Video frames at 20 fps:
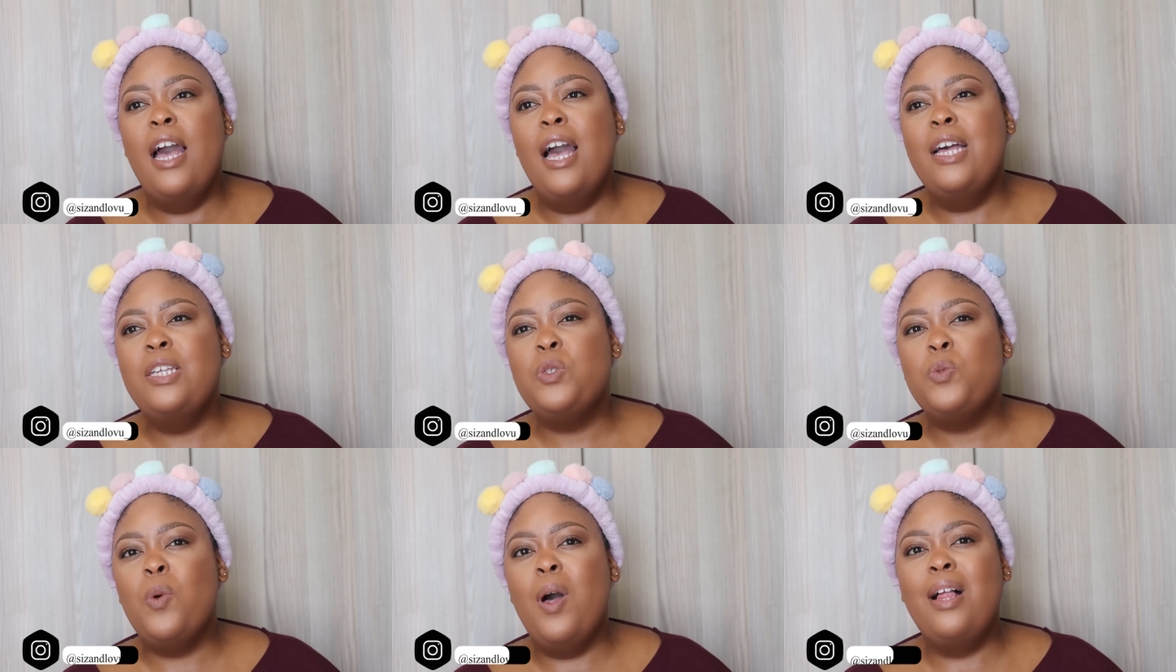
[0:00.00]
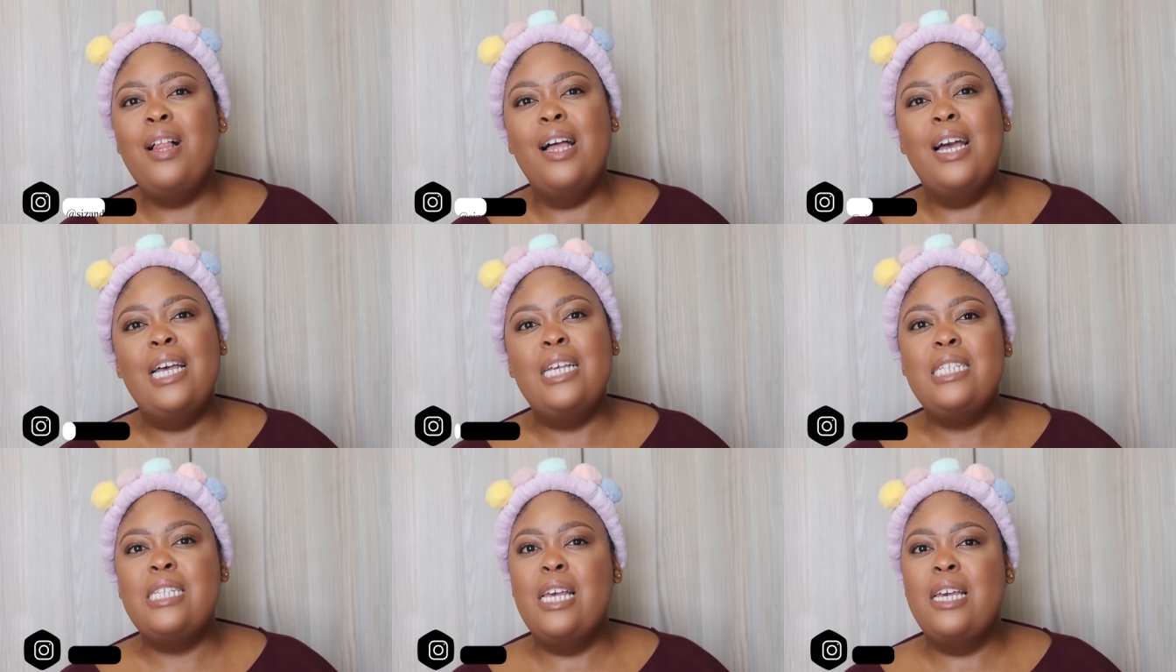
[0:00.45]
as well
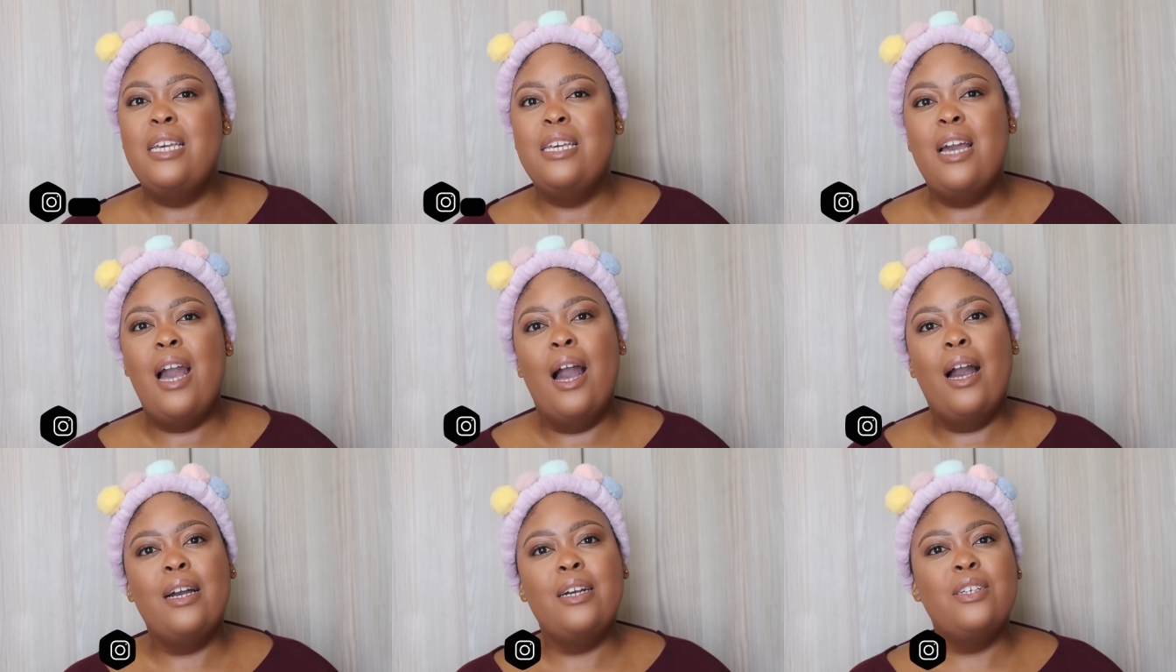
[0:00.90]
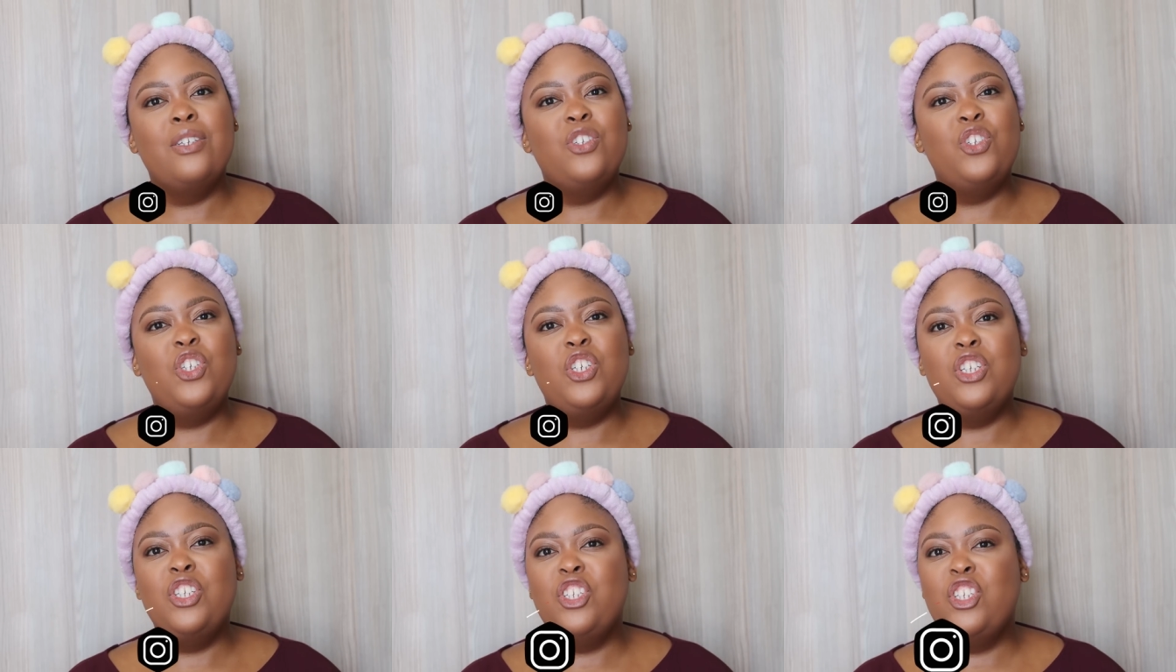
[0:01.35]
as a young
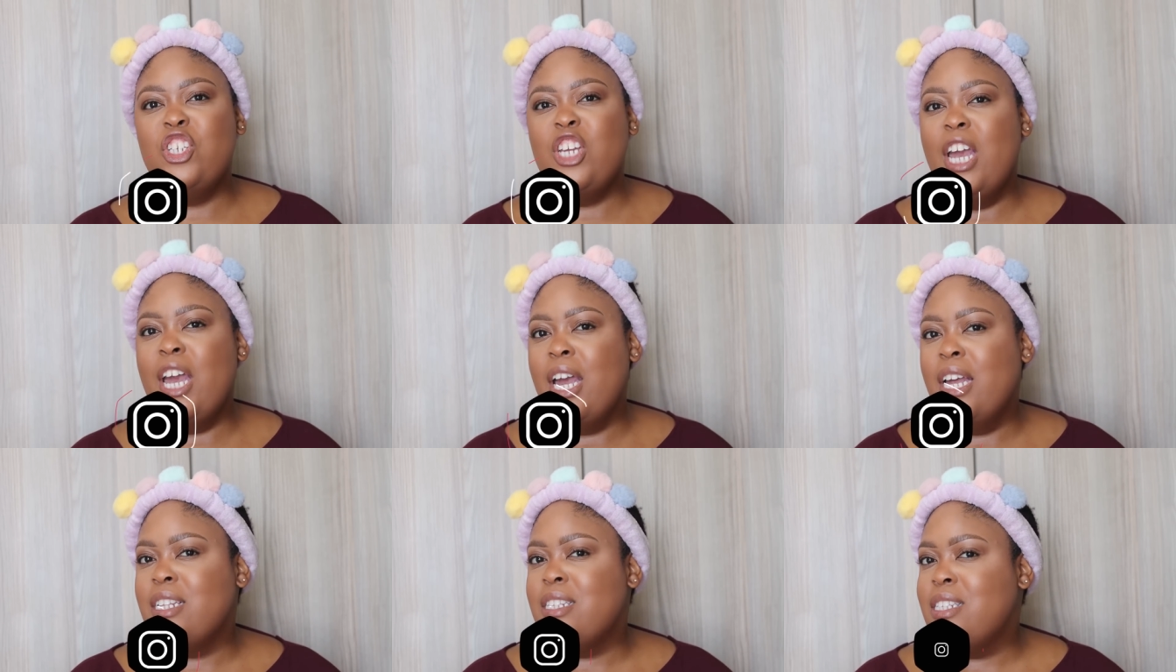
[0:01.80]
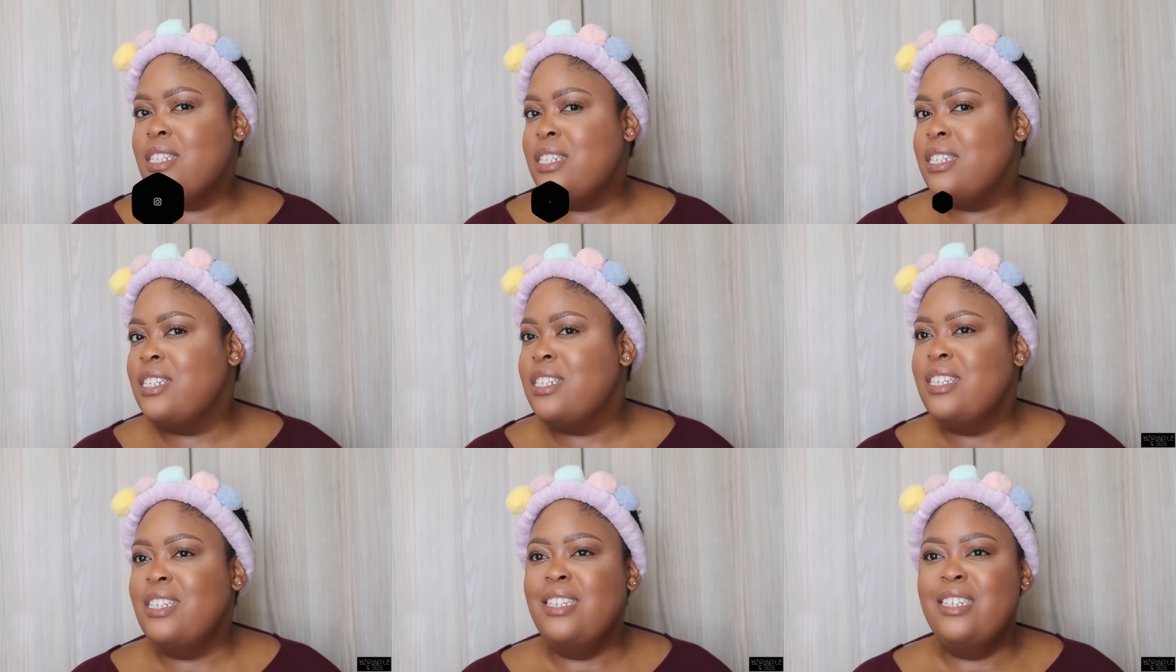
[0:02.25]
chit
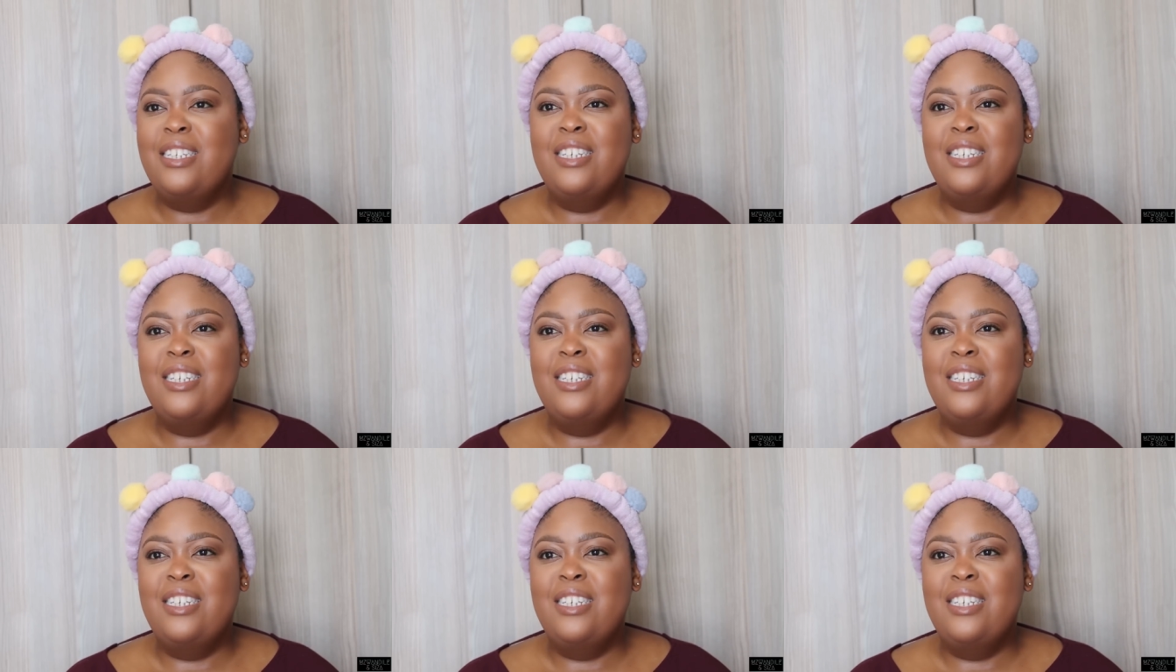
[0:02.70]
chat.